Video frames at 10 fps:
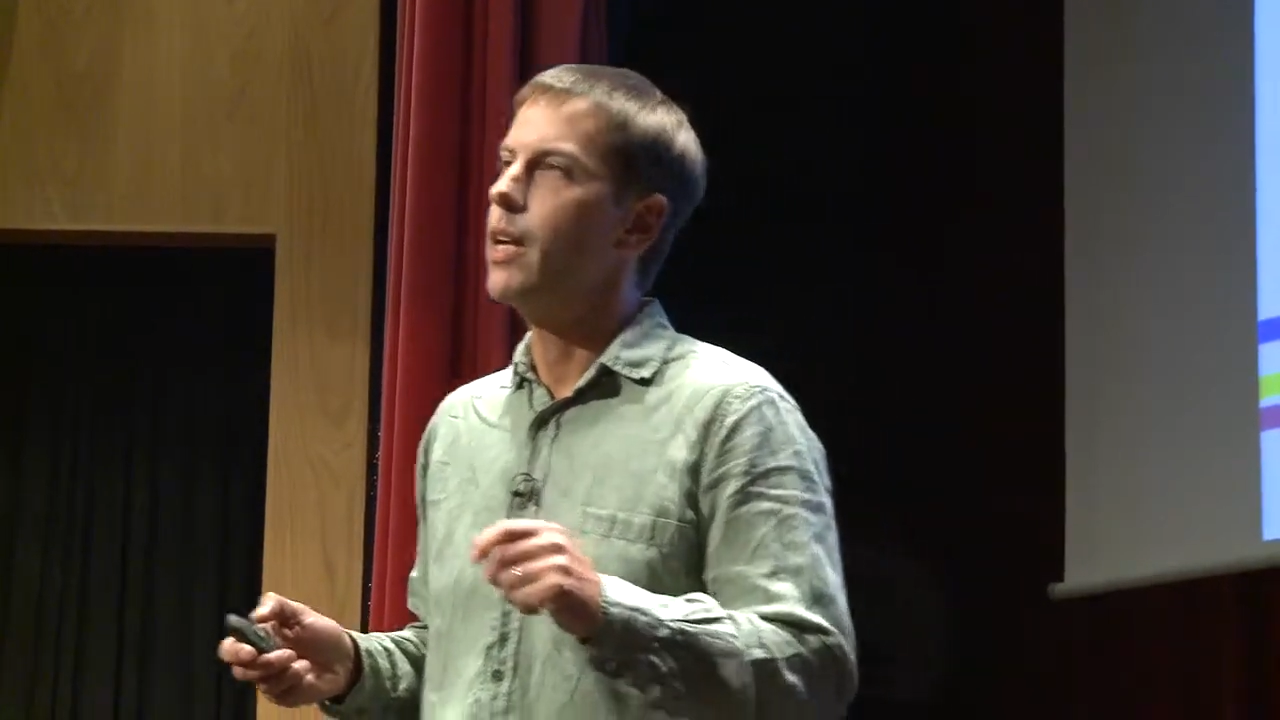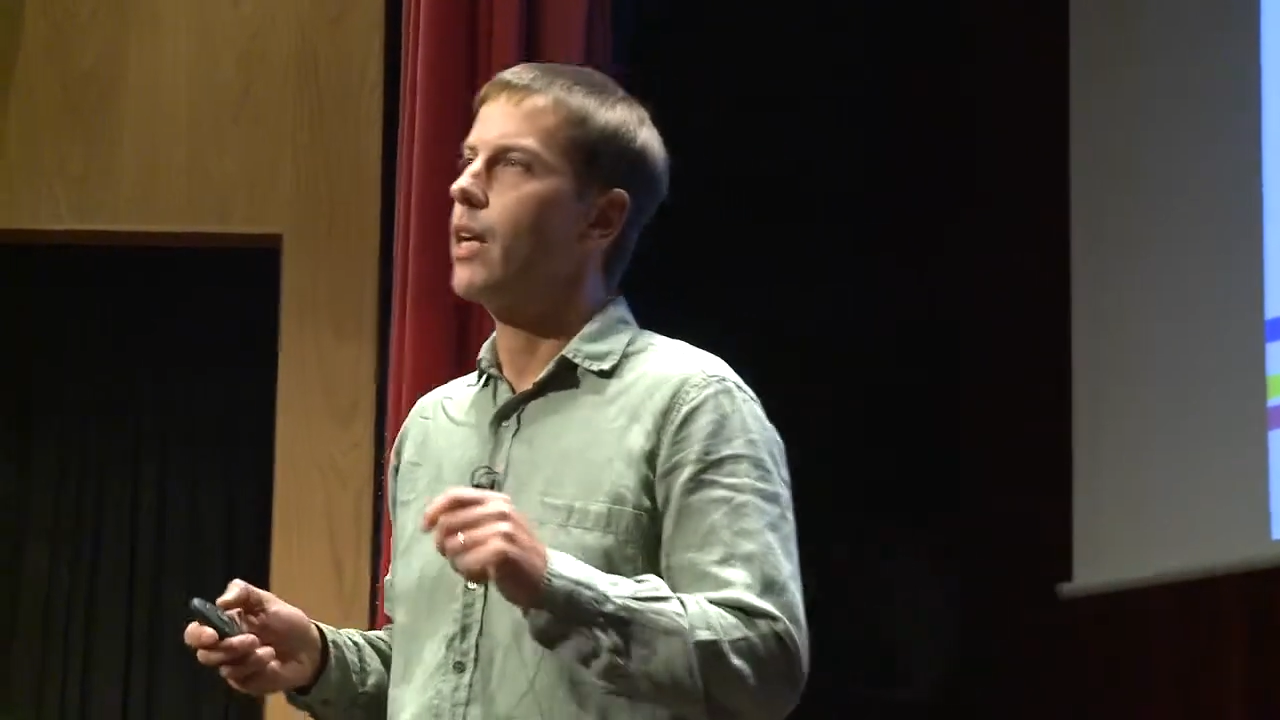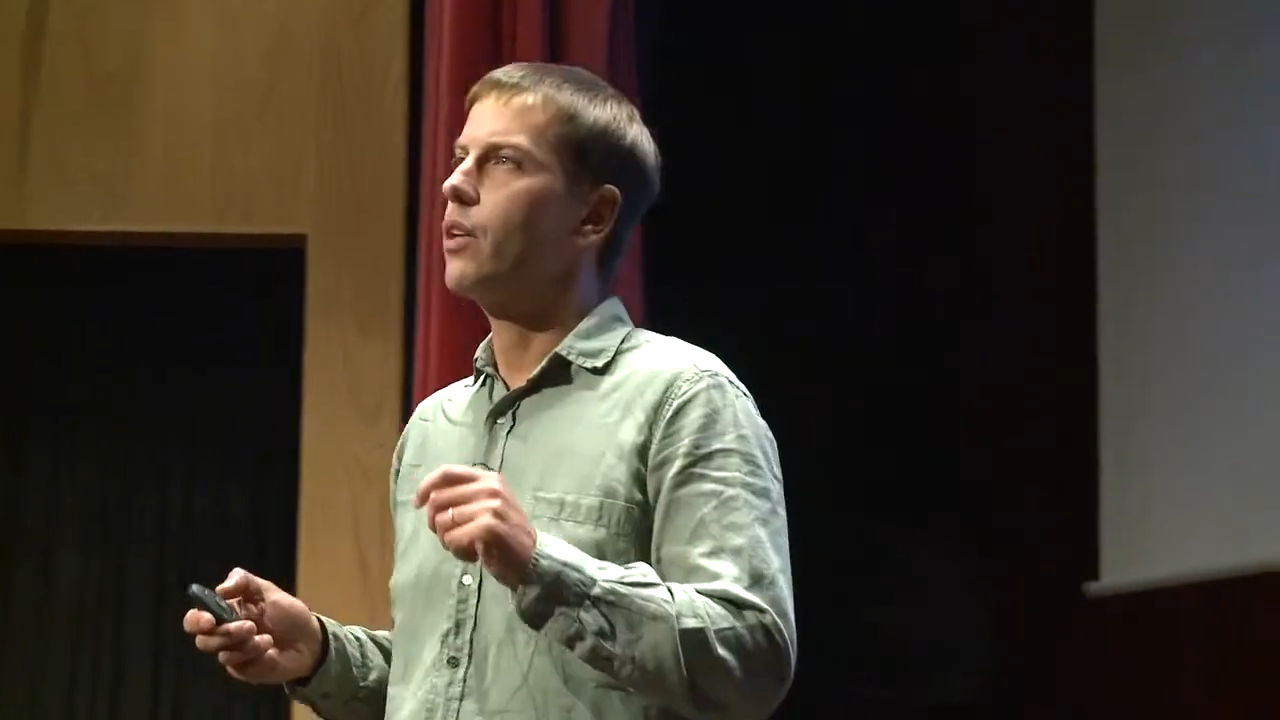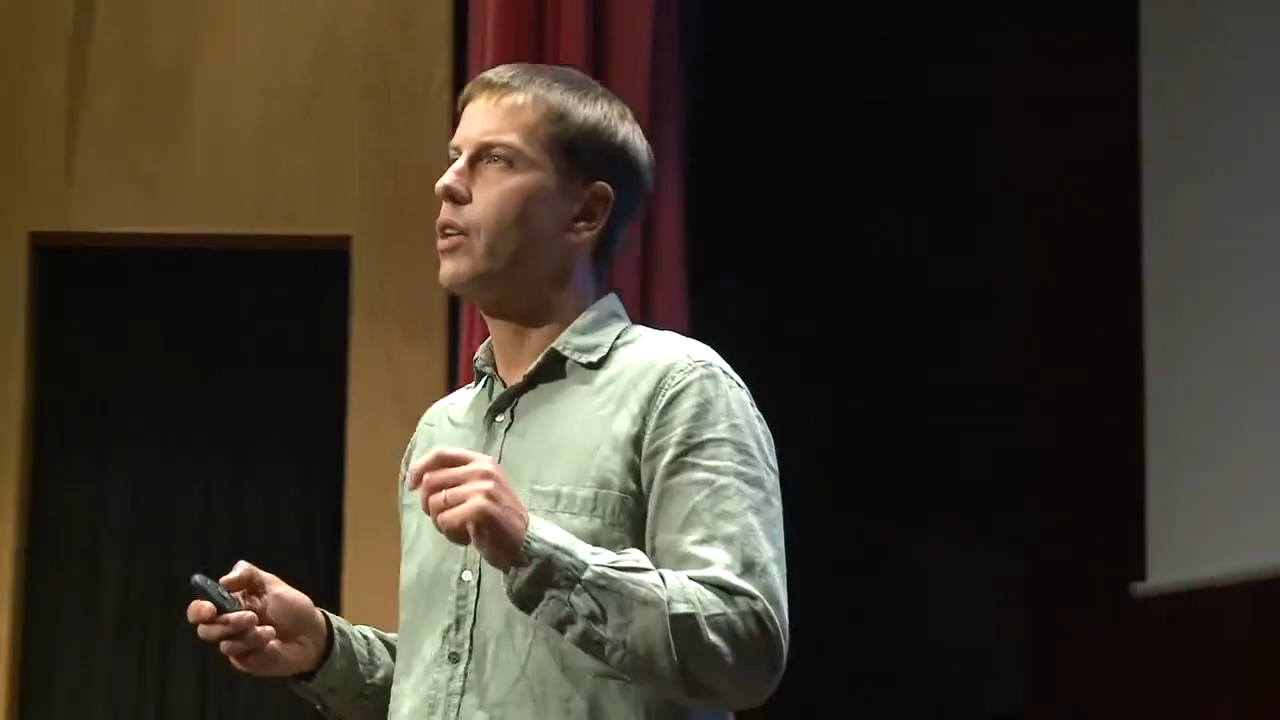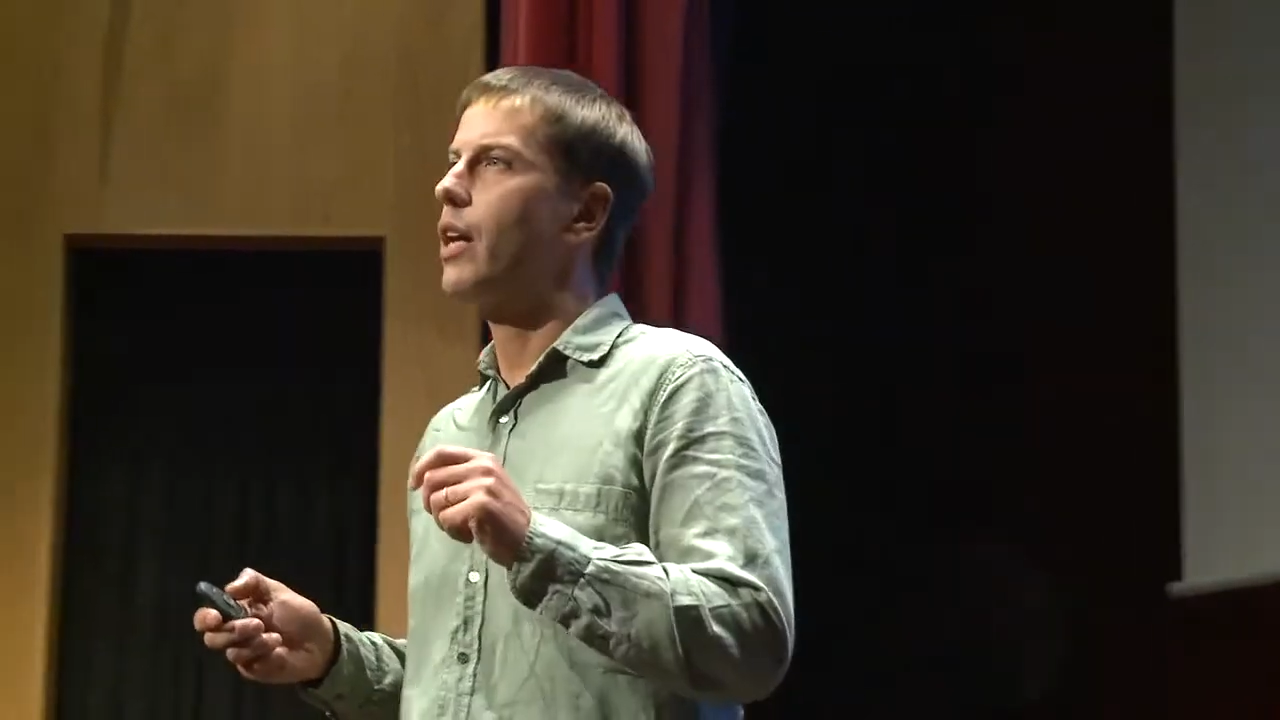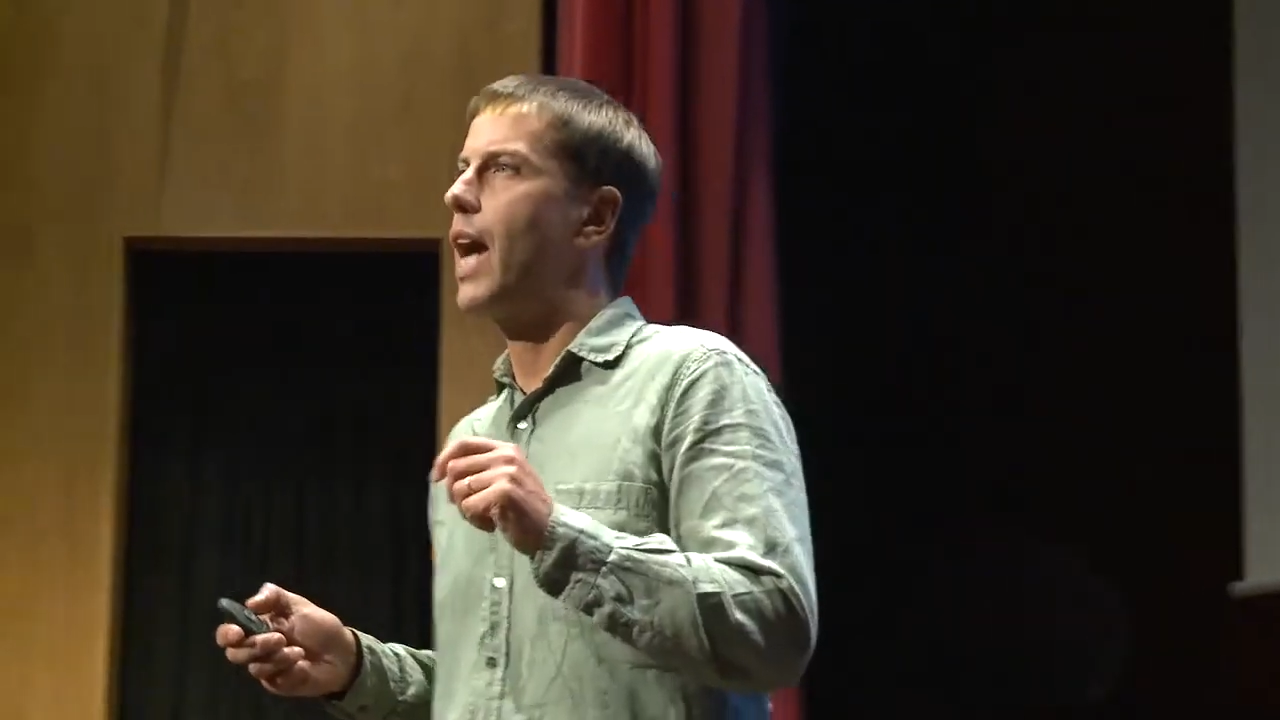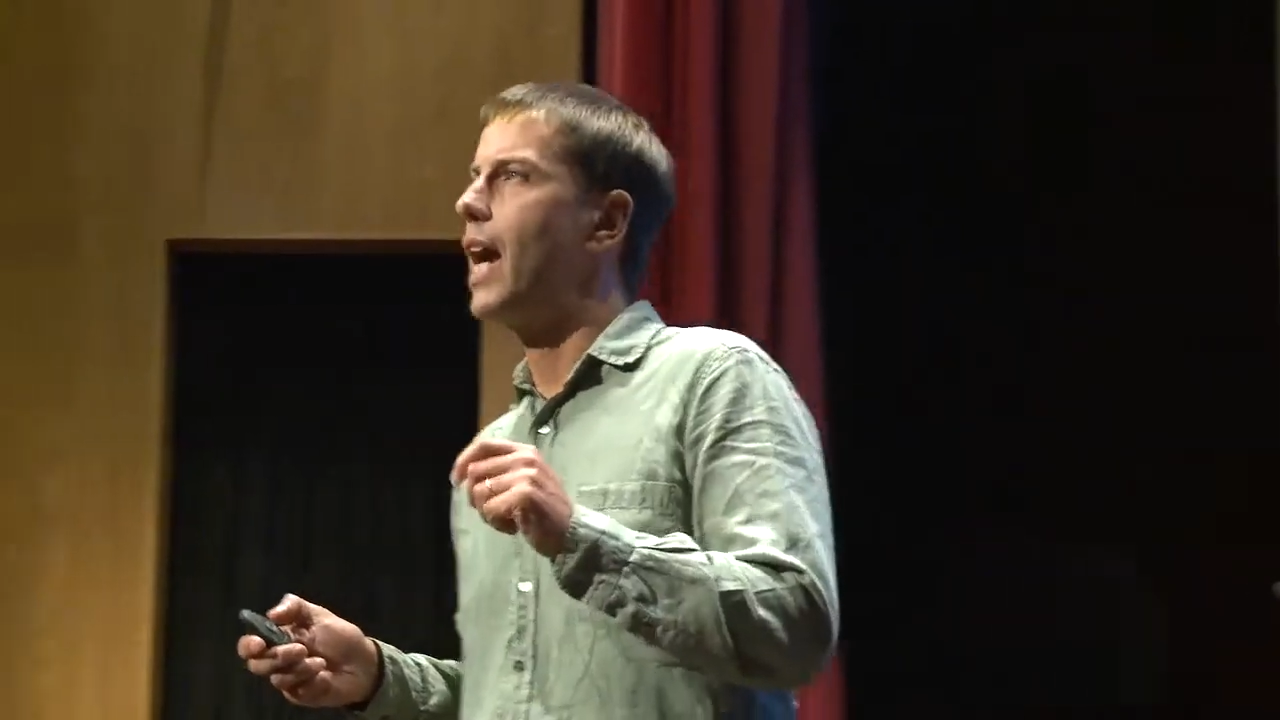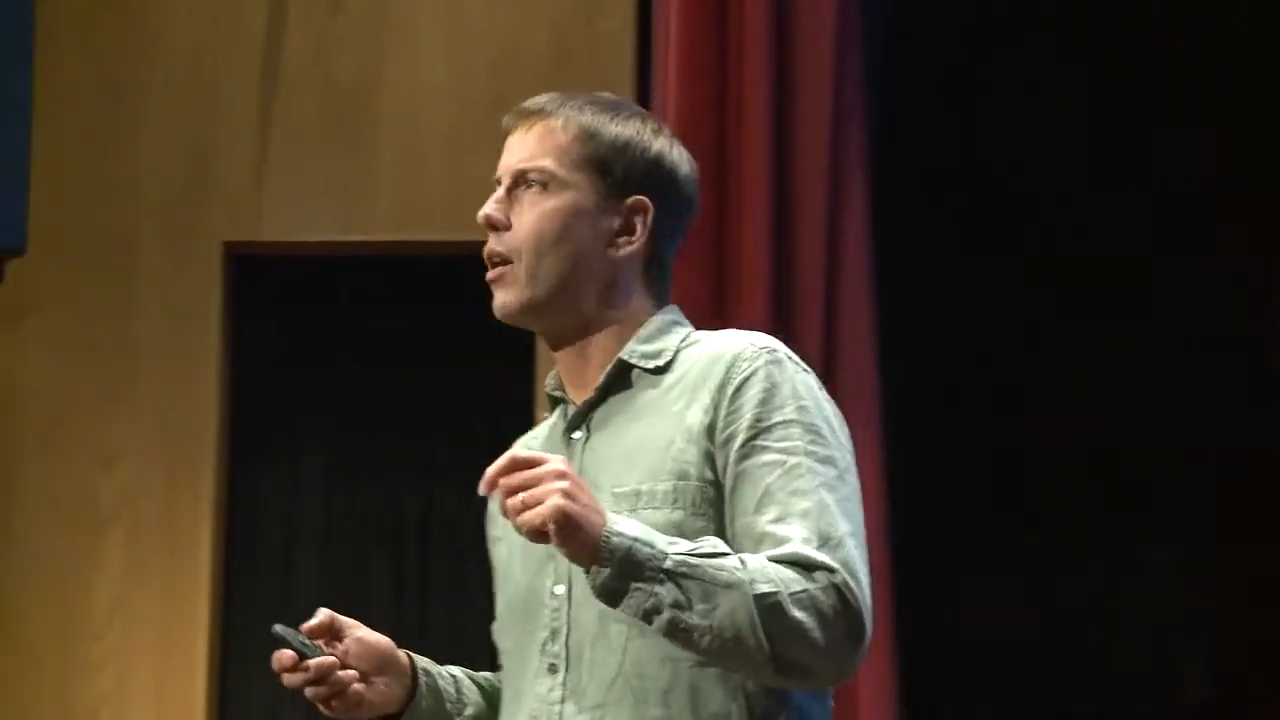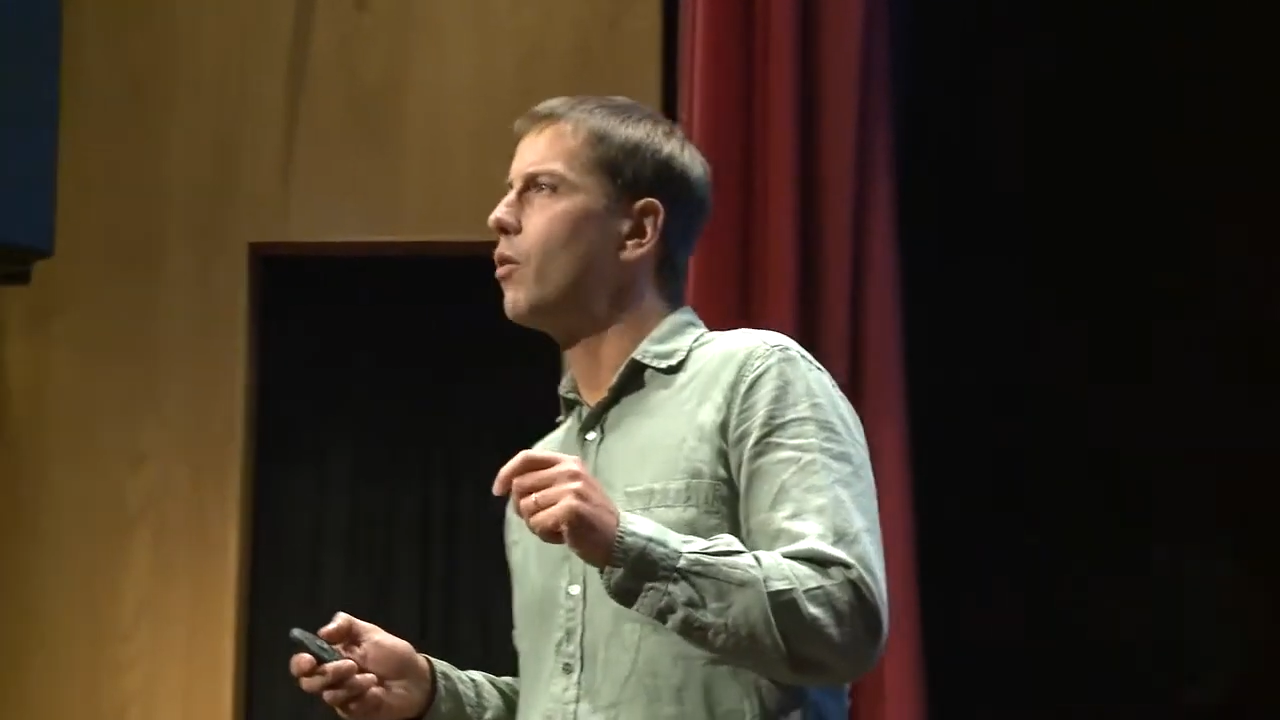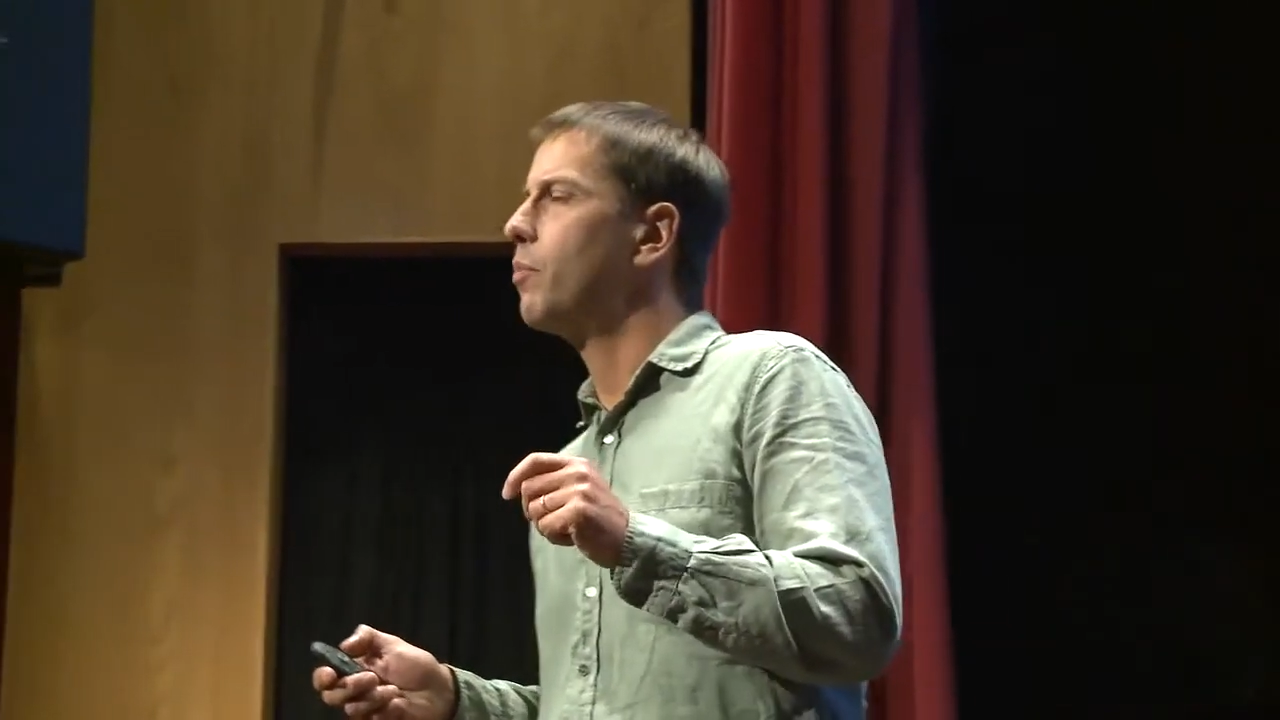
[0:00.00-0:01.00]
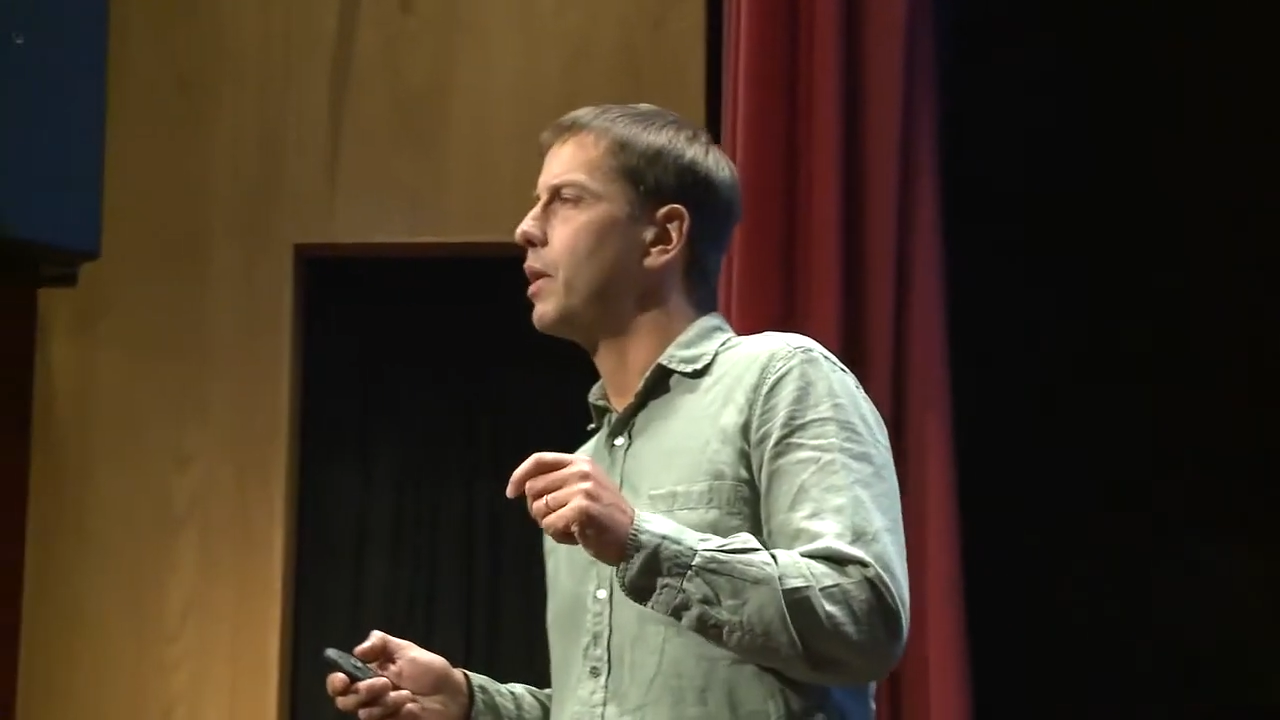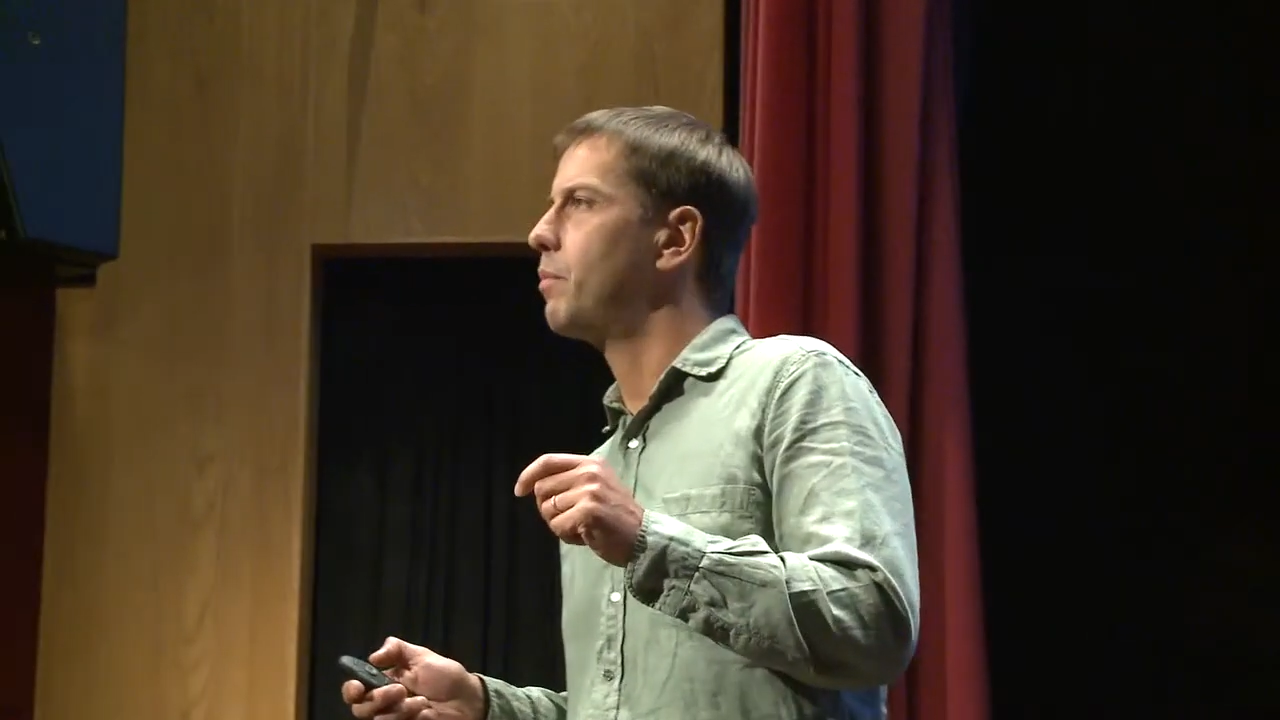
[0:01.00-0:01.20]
and look at how